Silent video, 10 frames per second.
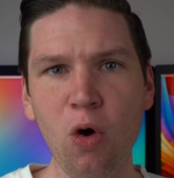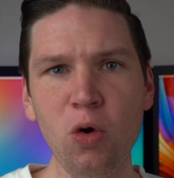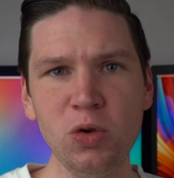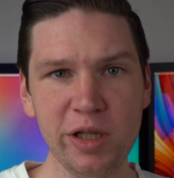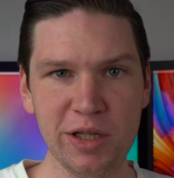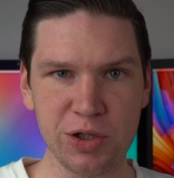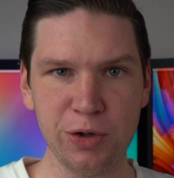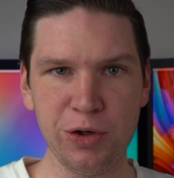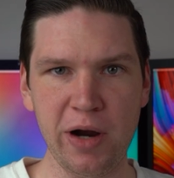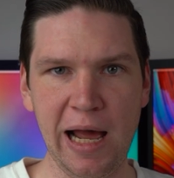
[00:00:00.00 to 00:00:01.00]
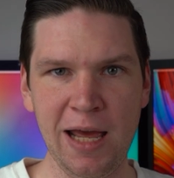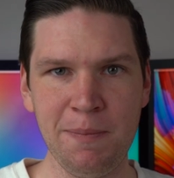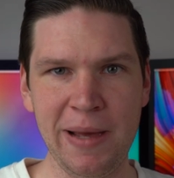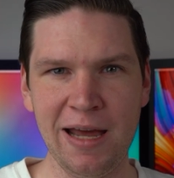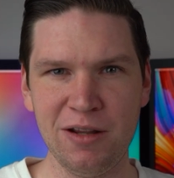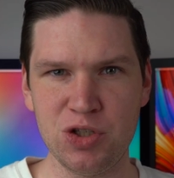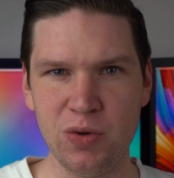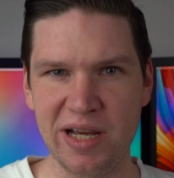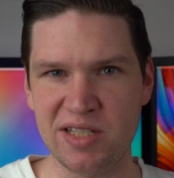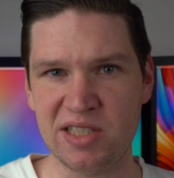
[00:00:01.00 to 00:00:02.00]
only turn your iPad into
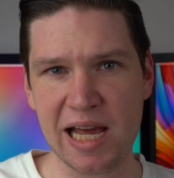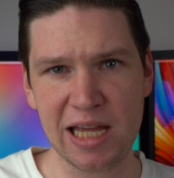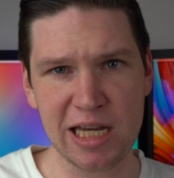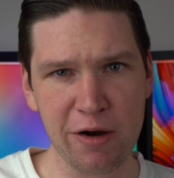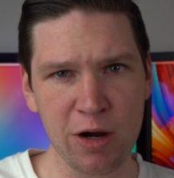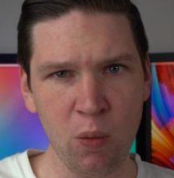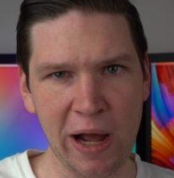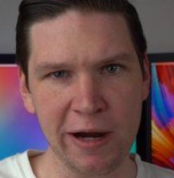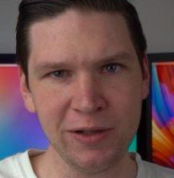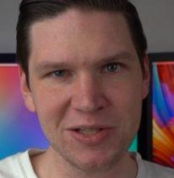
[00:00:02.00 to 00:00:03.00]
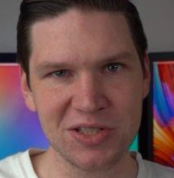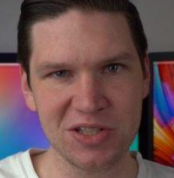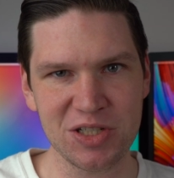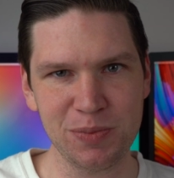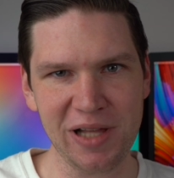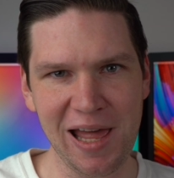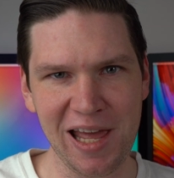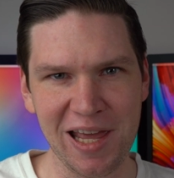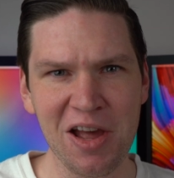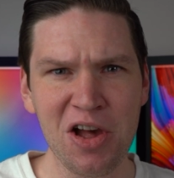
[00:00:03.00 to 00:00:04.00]
a secondary wireless display,